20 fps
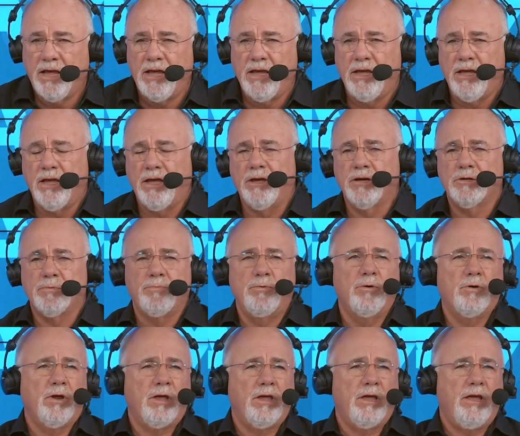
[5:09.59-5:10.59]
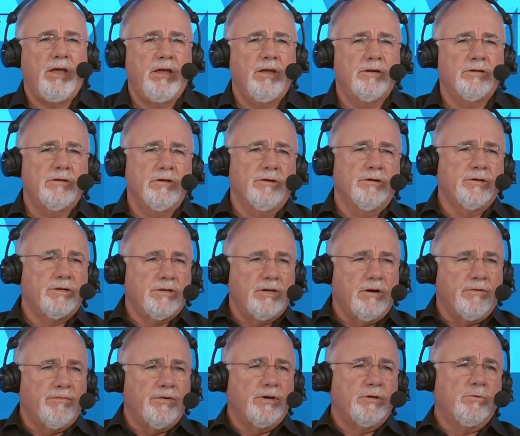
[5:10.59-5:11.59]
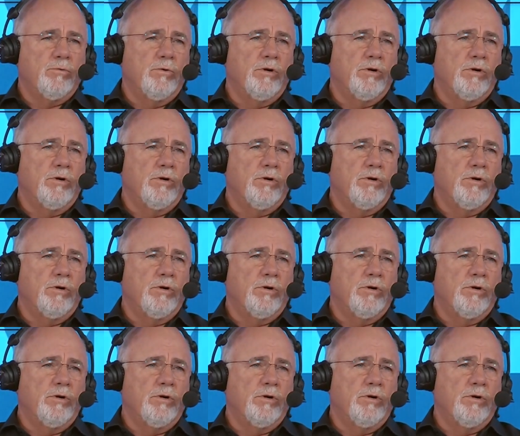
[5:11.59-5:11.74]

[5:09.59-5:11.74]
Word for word: he is putting his little selfish